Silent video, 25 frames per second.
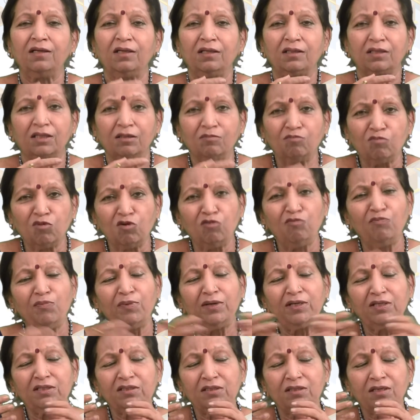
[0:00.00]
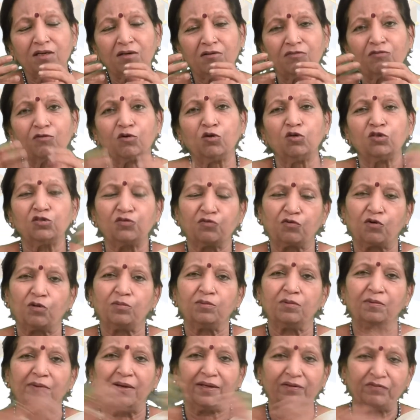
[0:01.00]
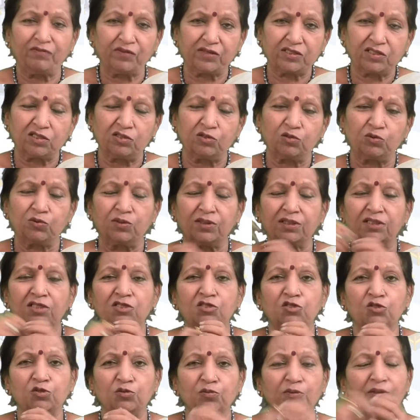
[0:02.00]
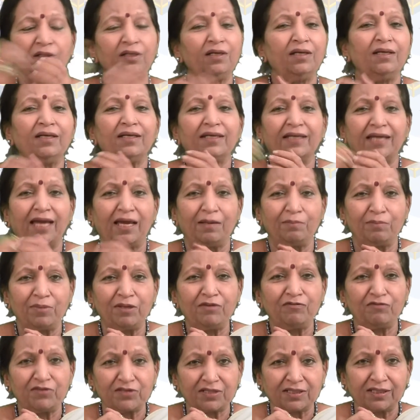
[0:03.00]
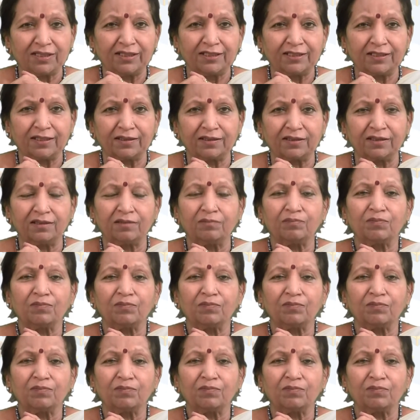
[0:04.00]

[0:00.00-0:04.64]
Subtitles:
the movement of goods from the manufacturer to the consumer can be facilitated.